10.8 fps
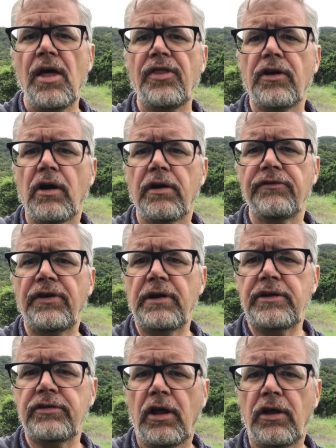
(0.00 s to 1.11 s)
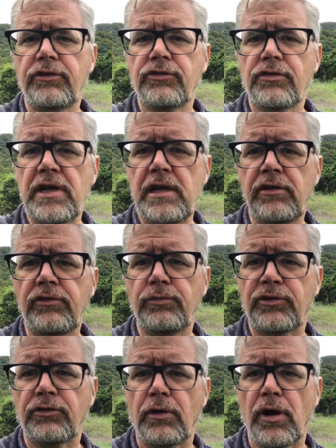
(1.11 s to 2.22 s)
There are very tall trees
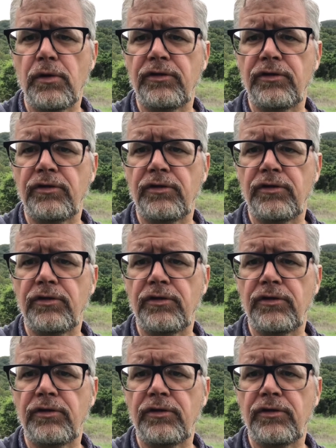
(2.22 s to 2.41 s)
which grow